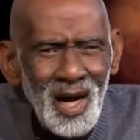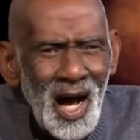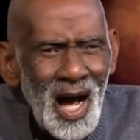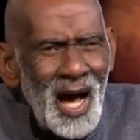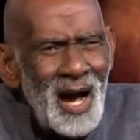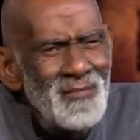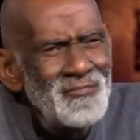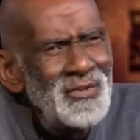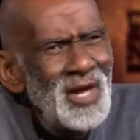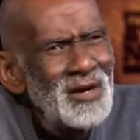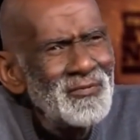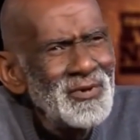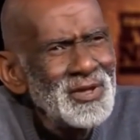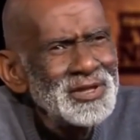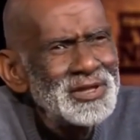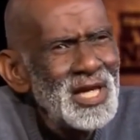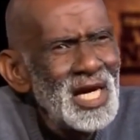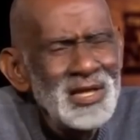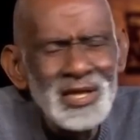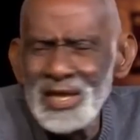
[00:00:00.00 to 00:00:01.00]
I have never
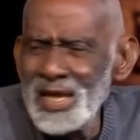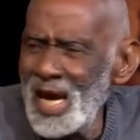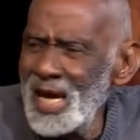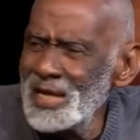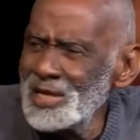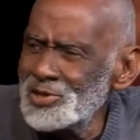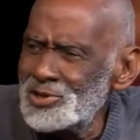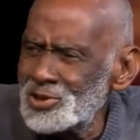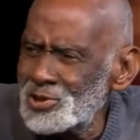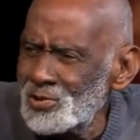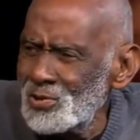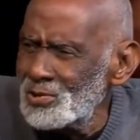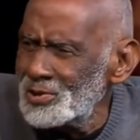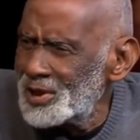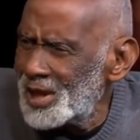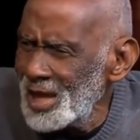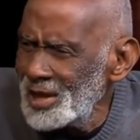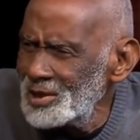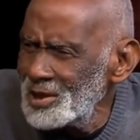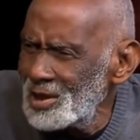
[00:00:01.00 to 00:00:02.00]
attended any school,
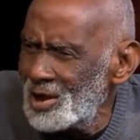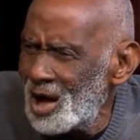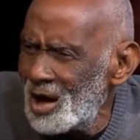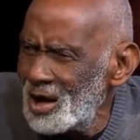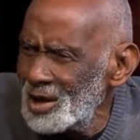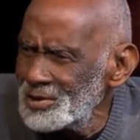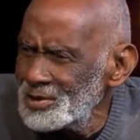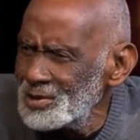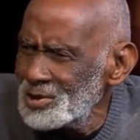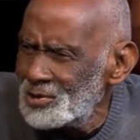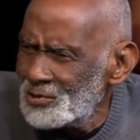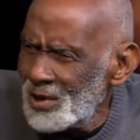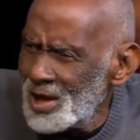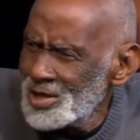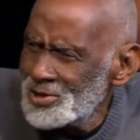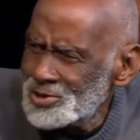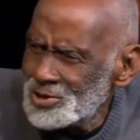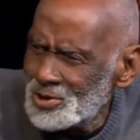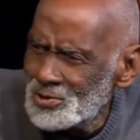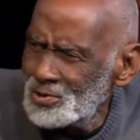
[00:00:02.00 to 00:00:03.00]
kindergarten,
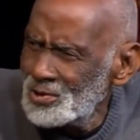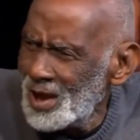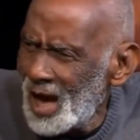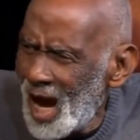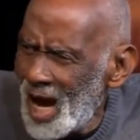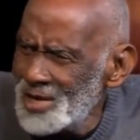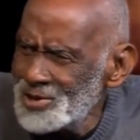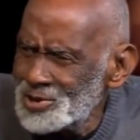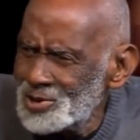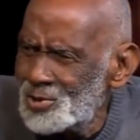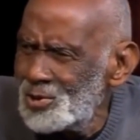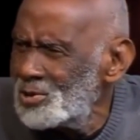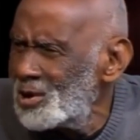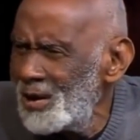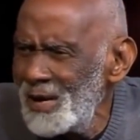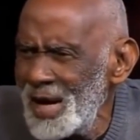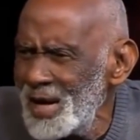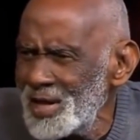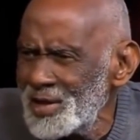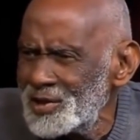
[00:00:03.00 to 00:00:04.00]
grade school, high school,
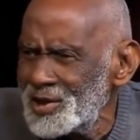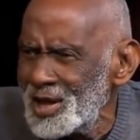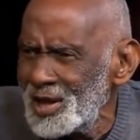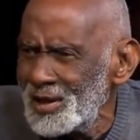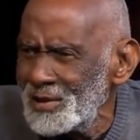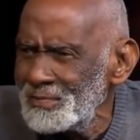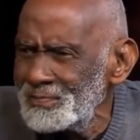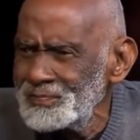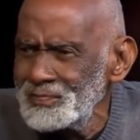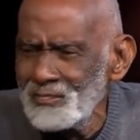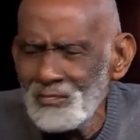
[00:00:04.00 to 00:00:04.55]
or anything.